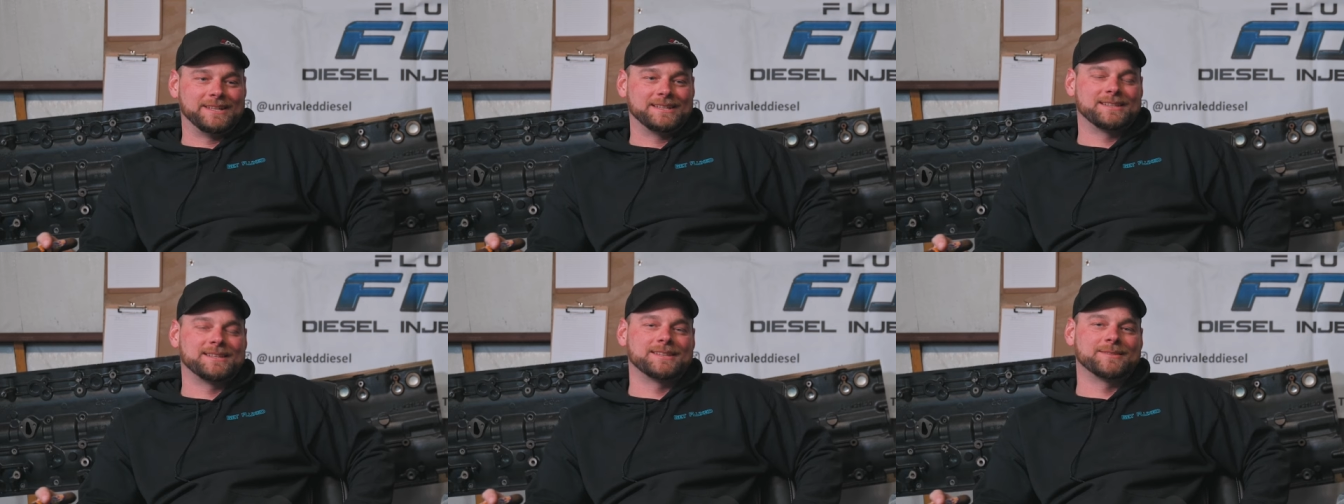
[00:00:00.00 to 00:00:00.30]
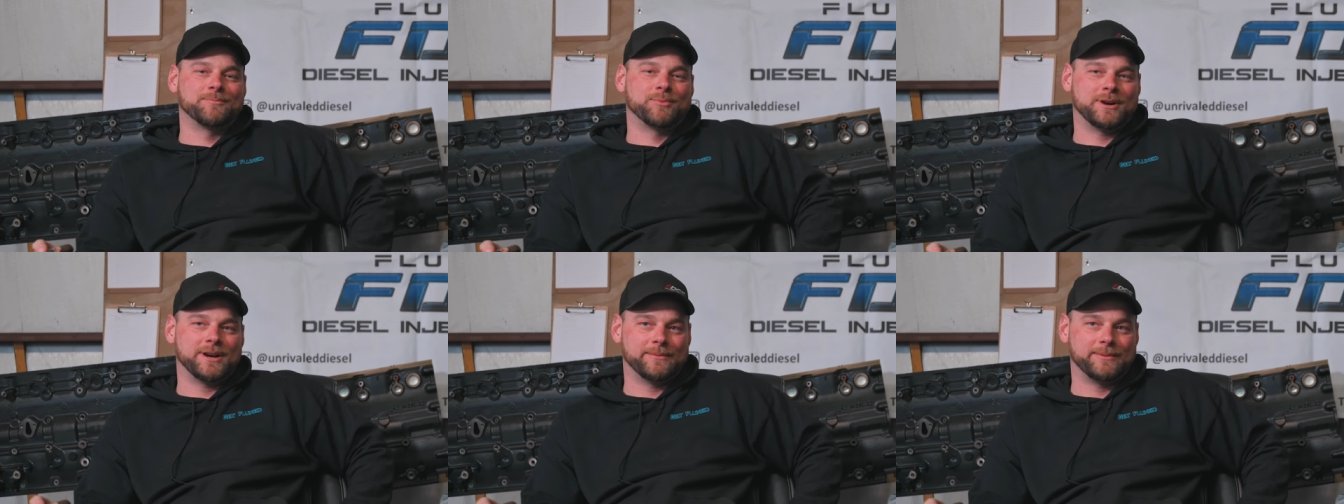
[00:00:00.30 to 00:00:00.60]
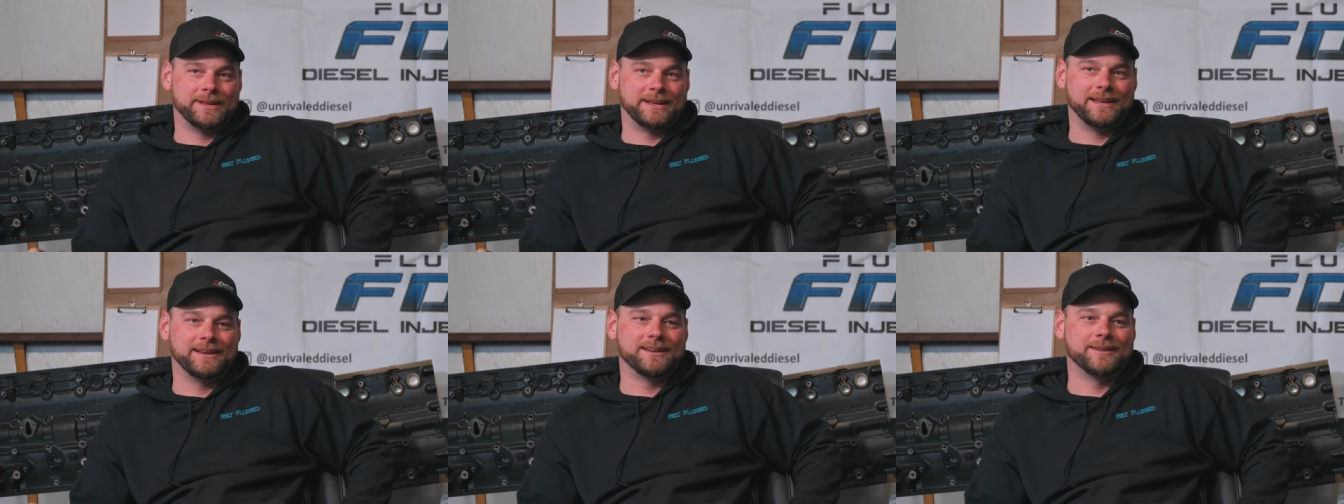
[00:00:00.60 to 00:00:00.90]
this is
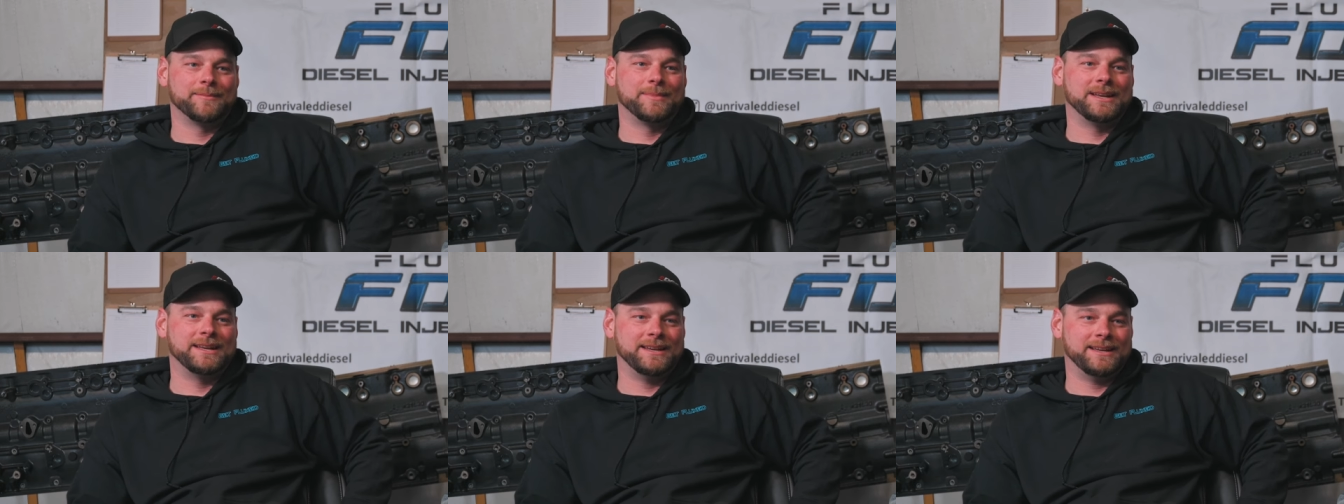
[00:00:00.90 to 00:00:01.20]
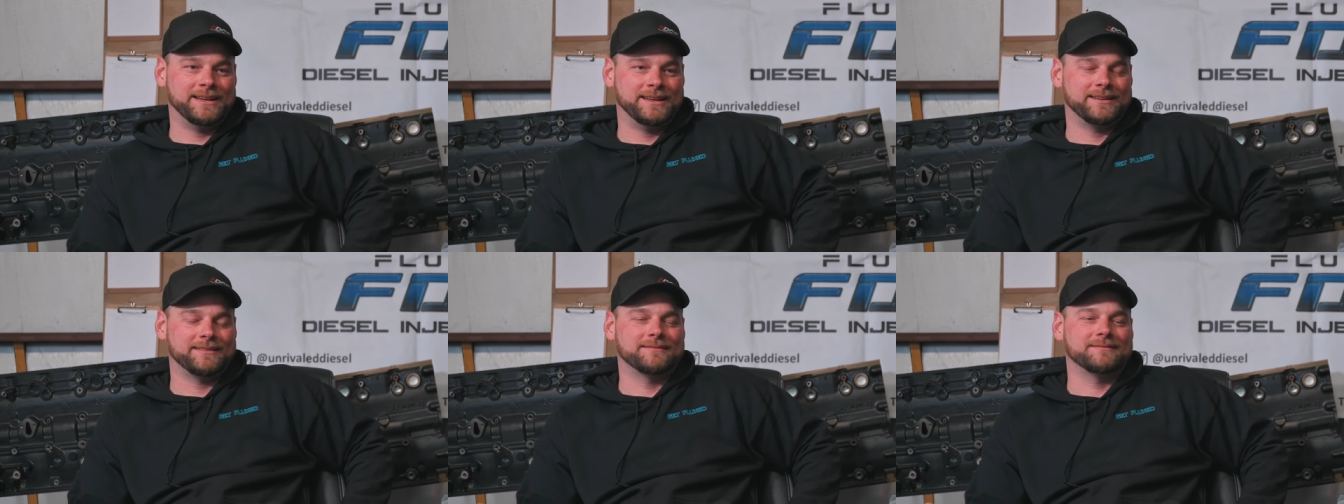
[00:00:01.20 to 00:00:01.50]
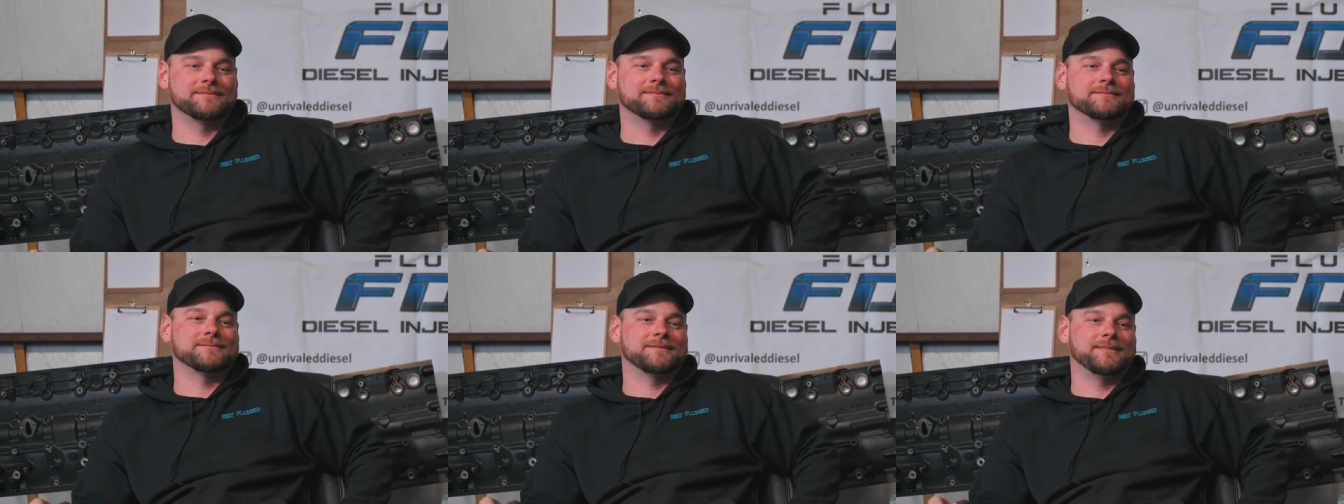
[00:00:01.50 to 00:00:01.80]
probably going to be it.
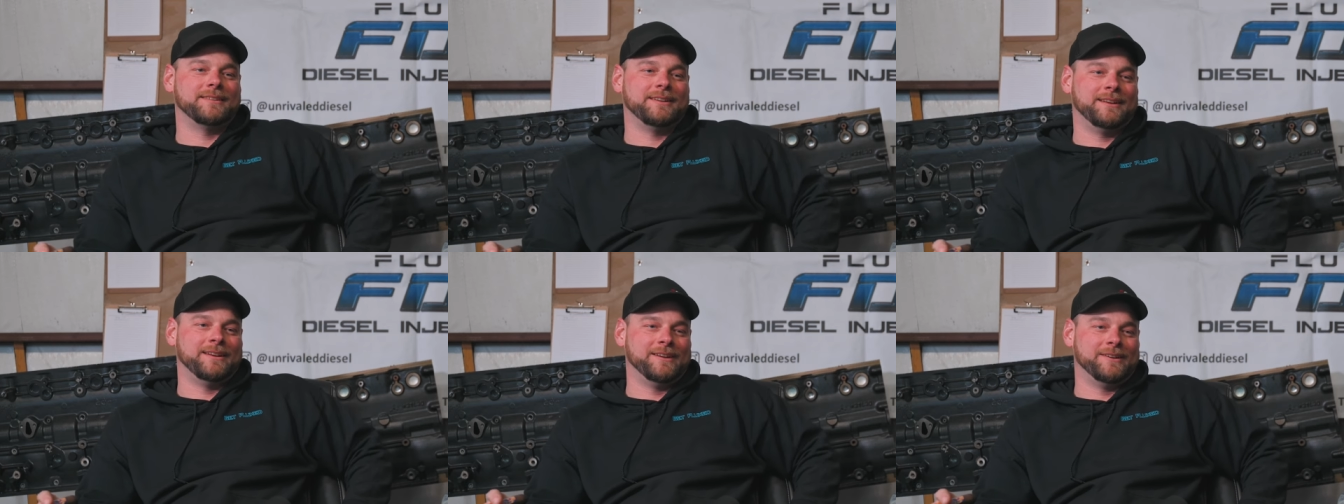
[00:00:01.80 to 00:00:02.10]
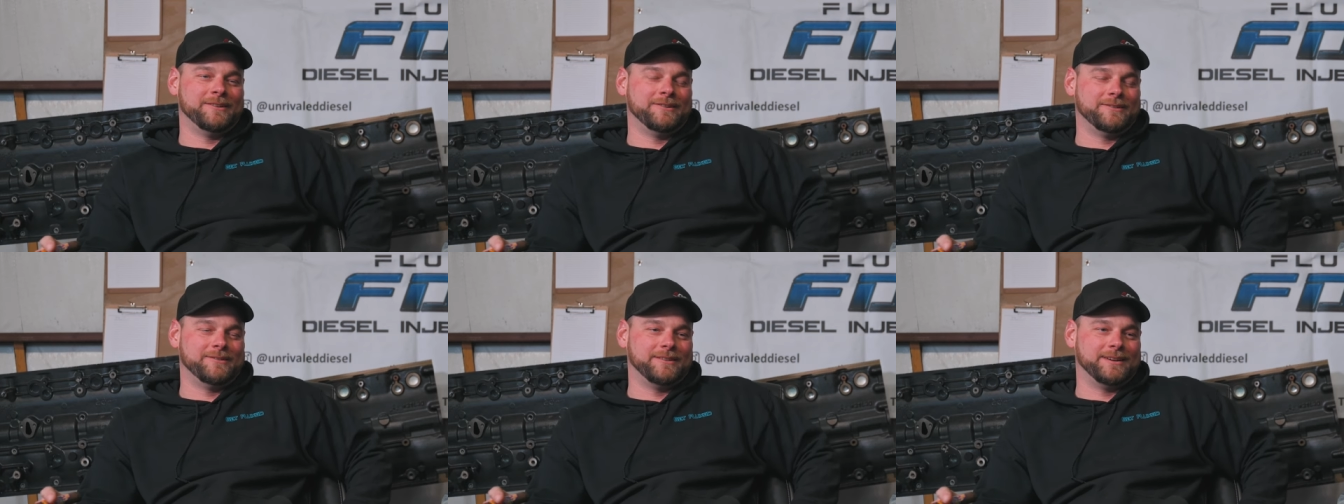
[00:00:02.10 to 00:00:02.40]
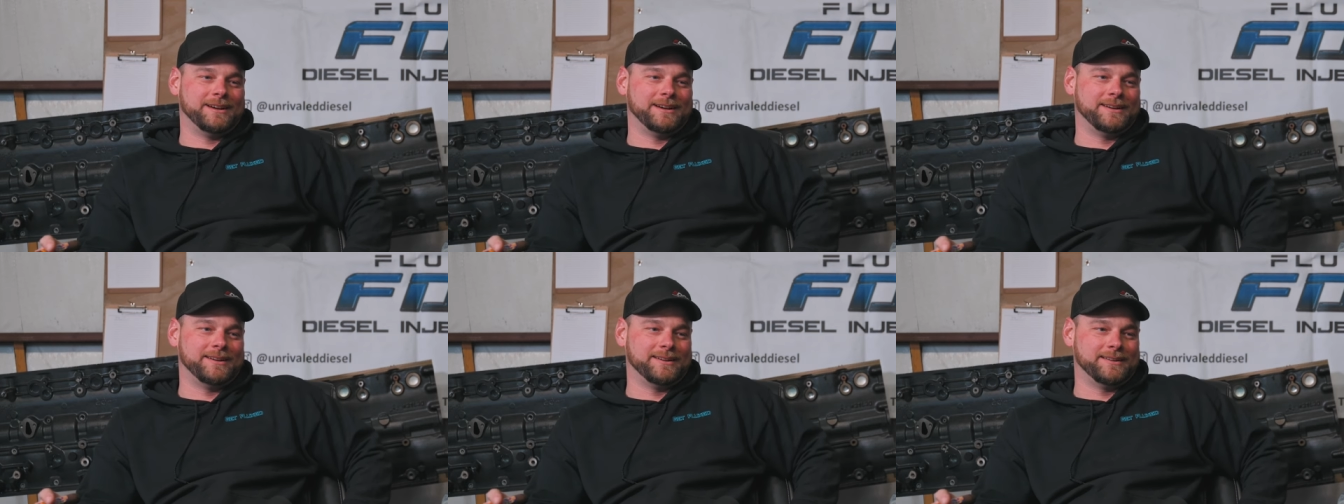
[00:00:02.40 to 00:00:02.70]
You know,
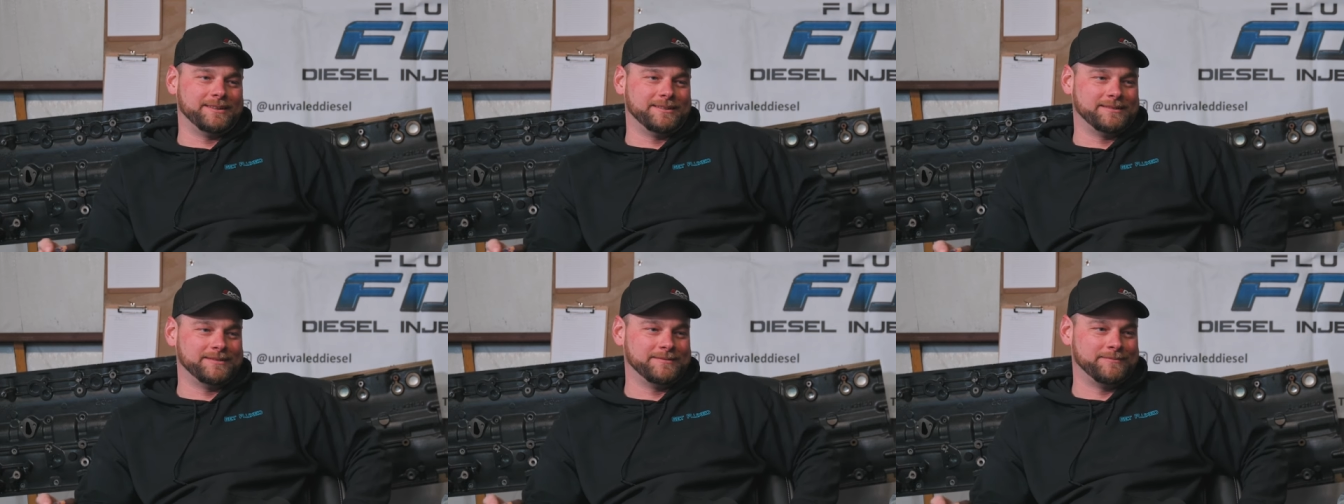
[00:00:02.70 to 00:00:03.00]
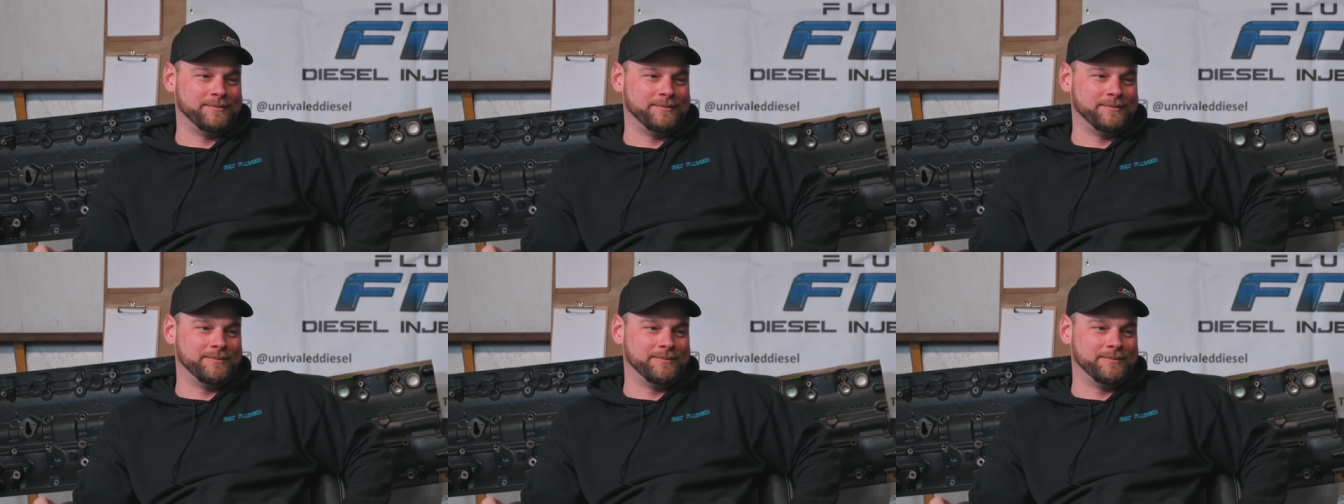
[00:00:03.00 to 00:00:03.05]
uh,